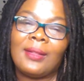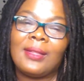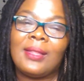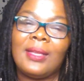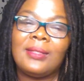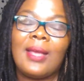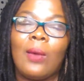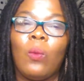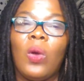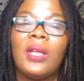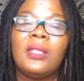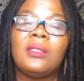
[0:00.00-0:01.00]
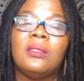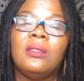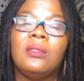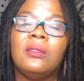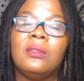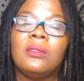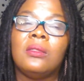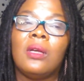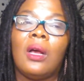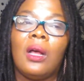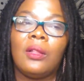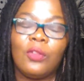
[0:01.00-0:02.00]
The things I want
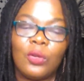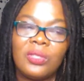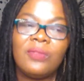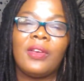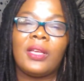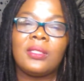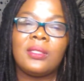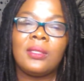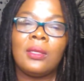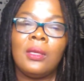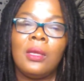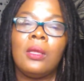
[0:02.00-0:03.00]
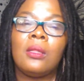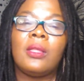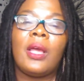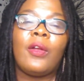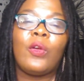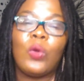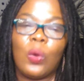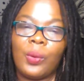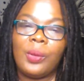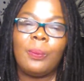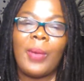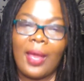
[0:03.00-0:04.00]
those of us that are
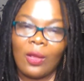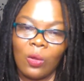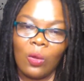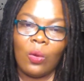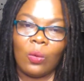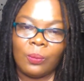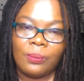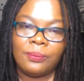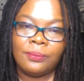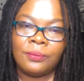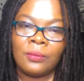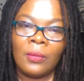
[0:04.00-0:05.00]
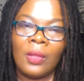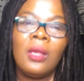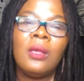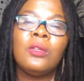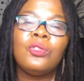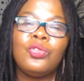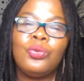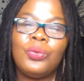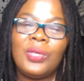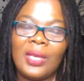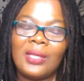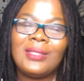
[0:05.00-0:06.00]
going back home to
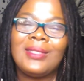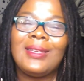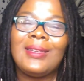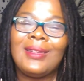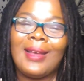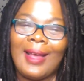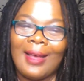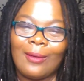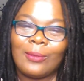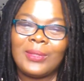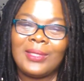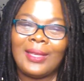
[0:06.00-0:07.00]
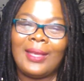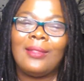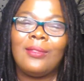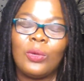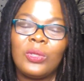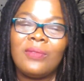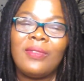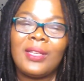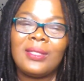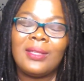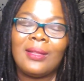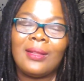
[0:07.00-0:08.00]
get it out, and those of us